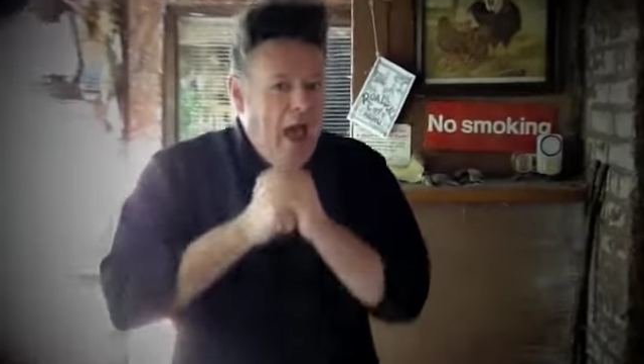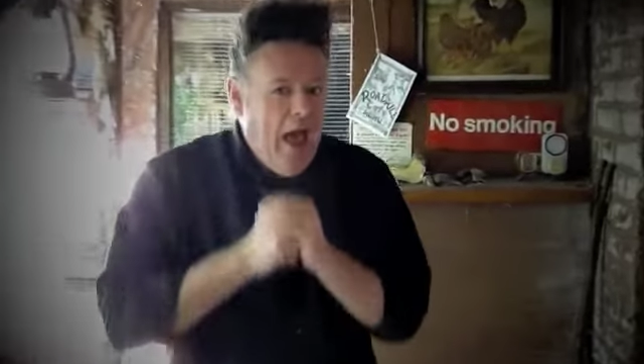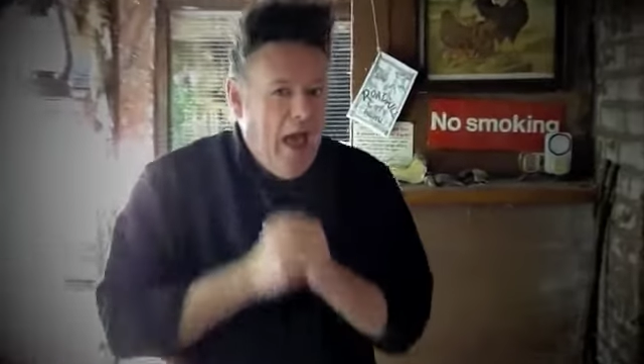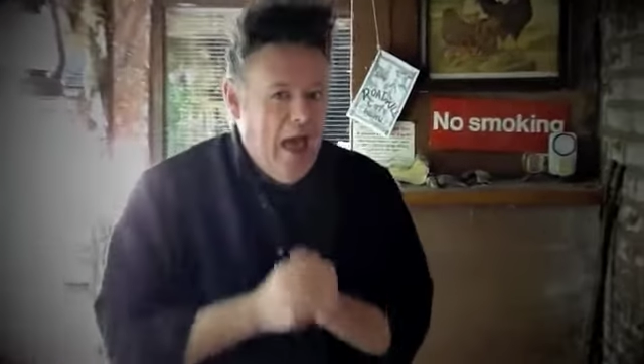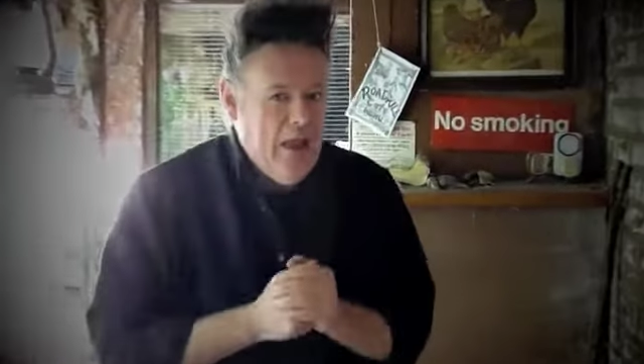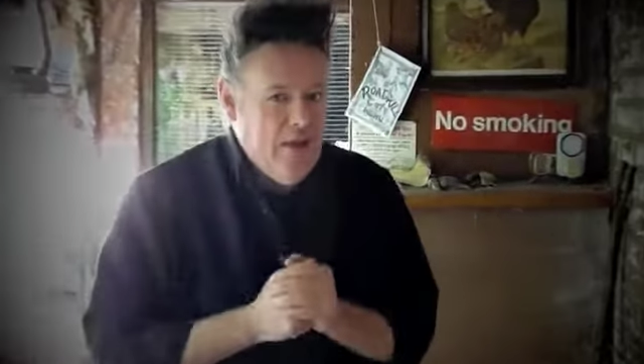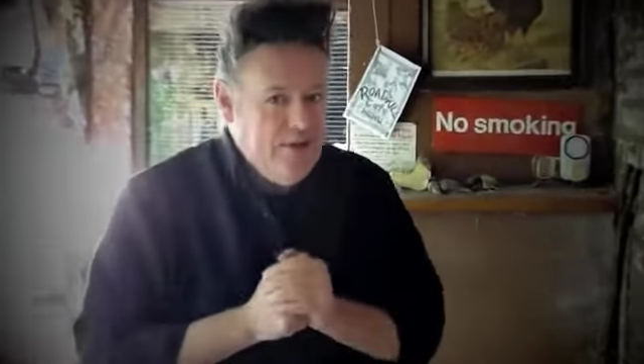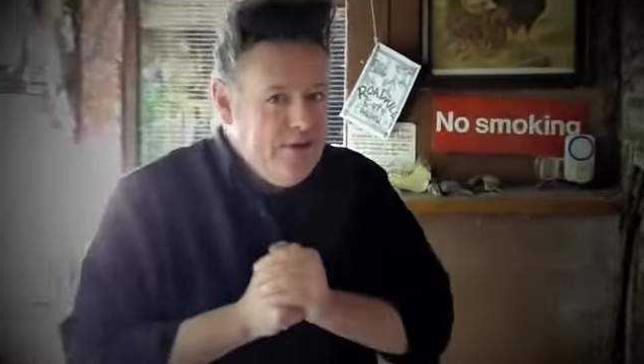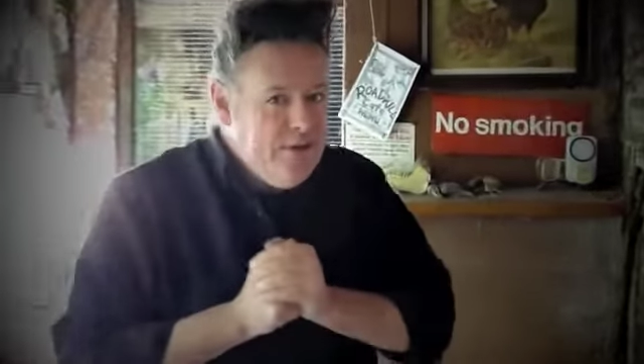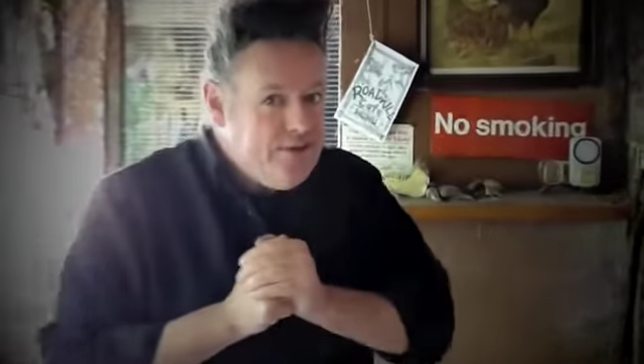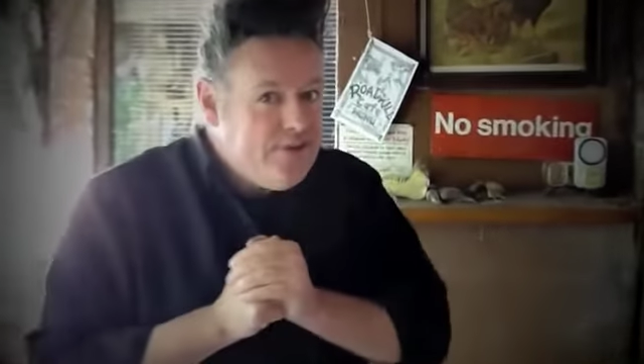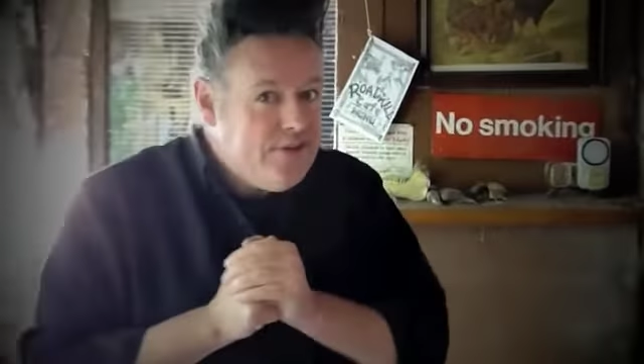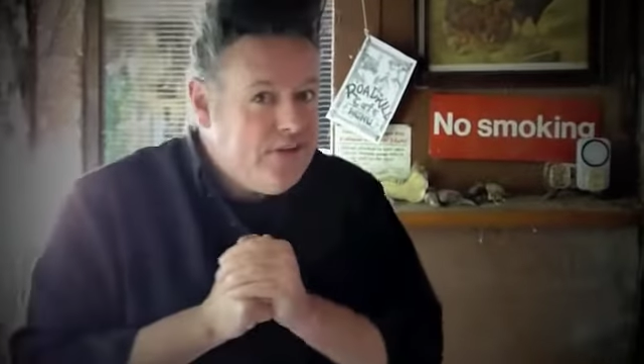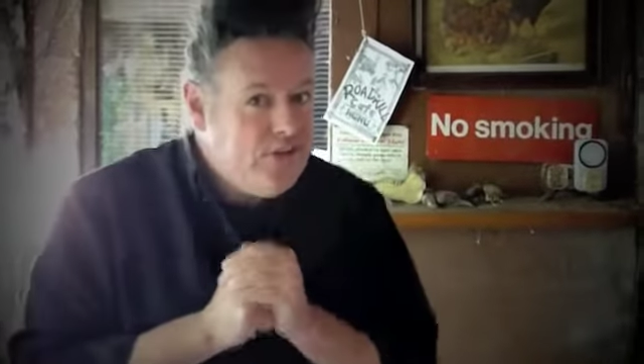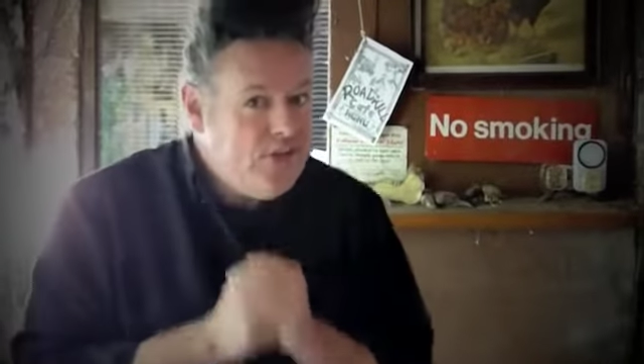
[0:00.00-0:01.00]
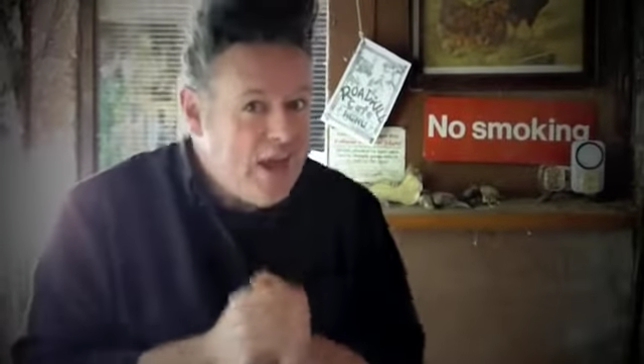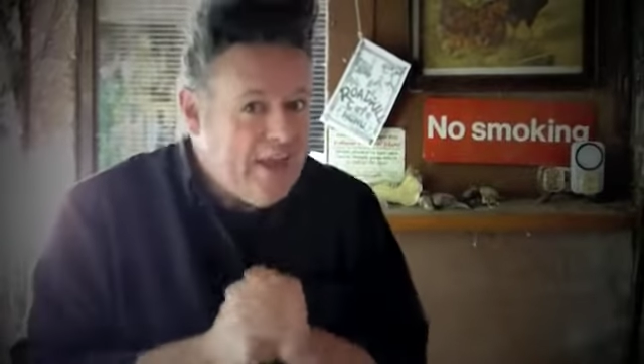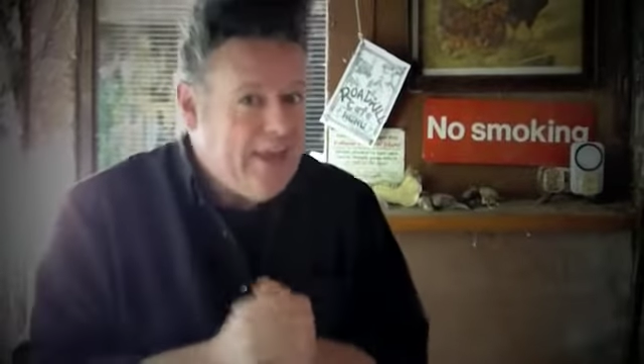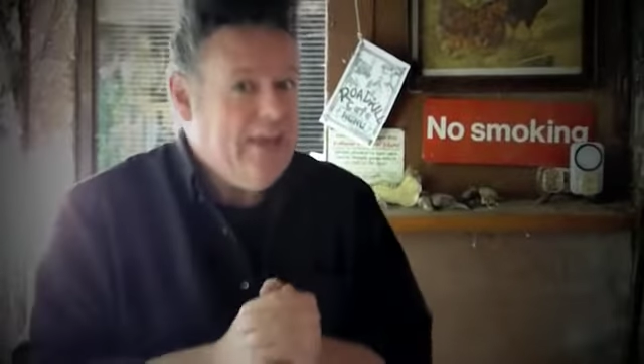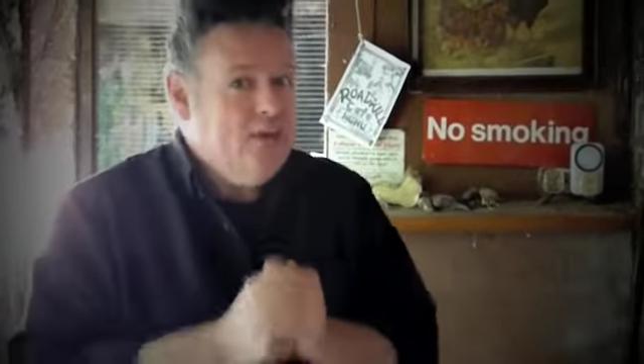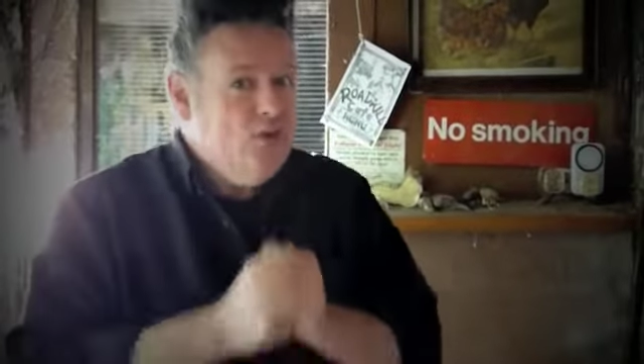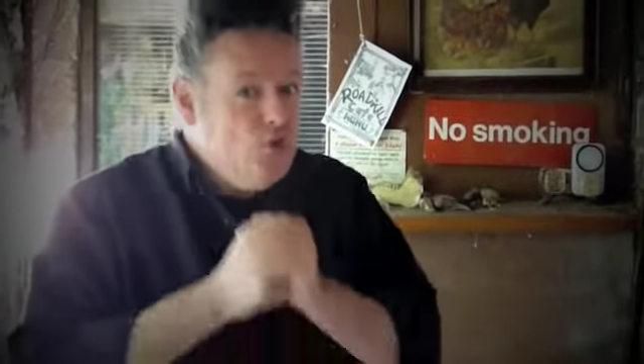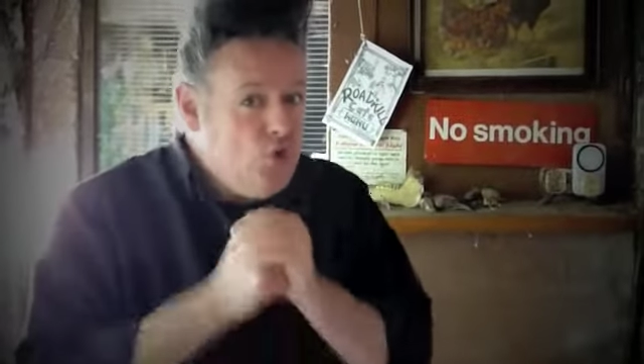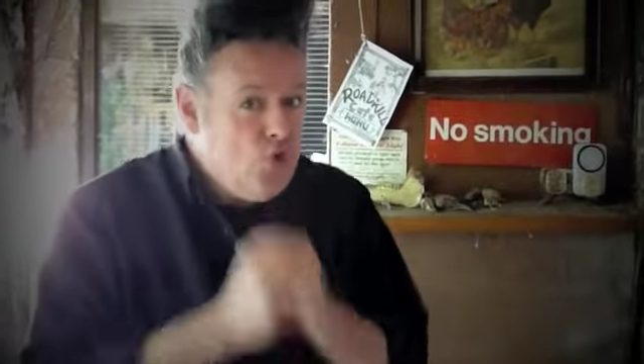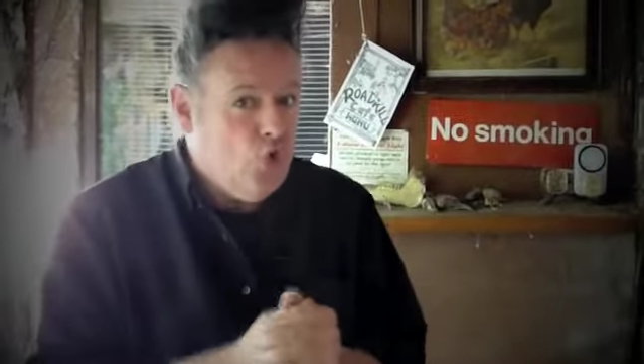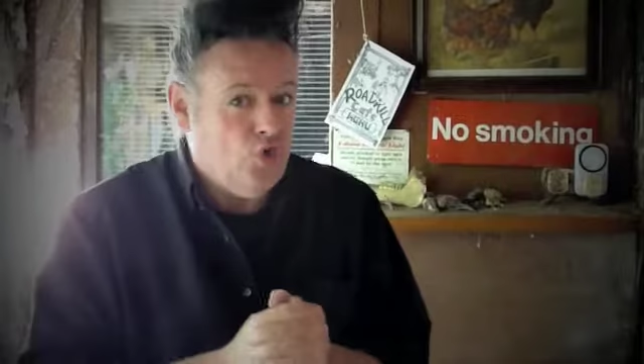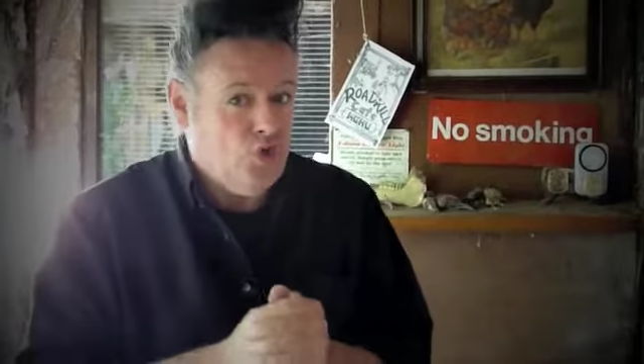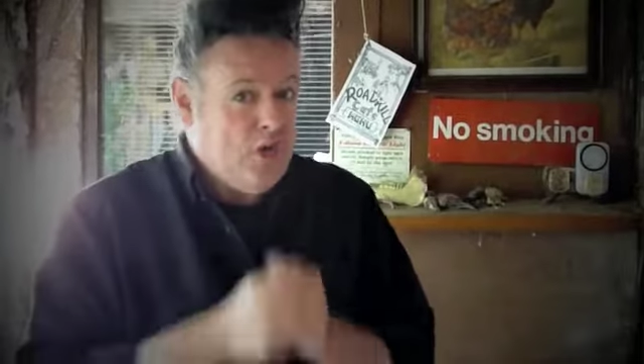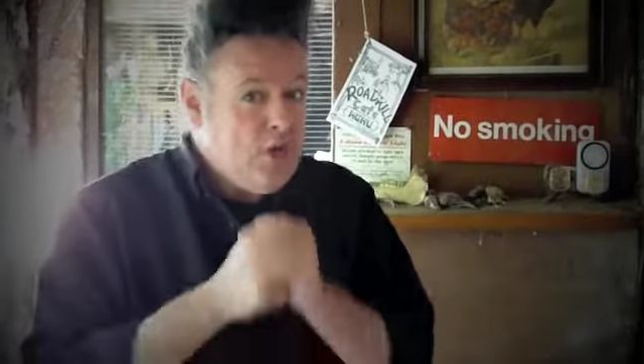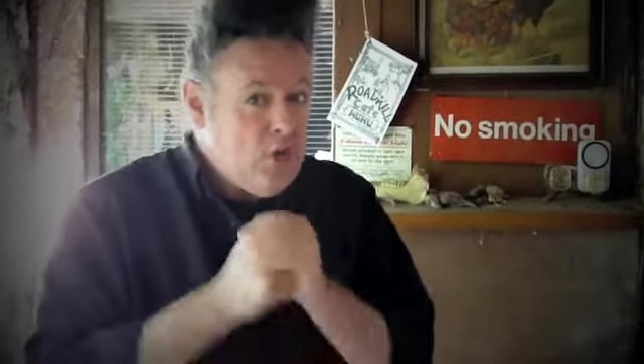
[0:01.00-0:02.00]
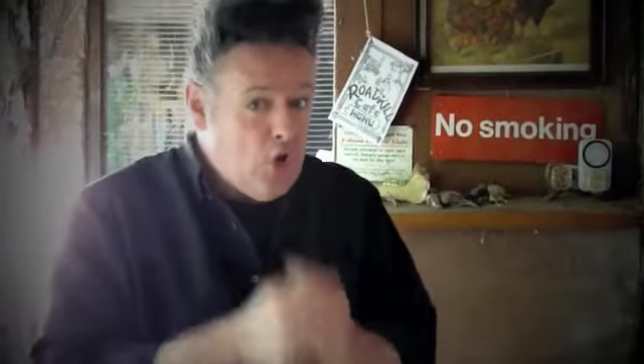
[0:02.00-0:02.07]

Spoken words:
a chicken shutting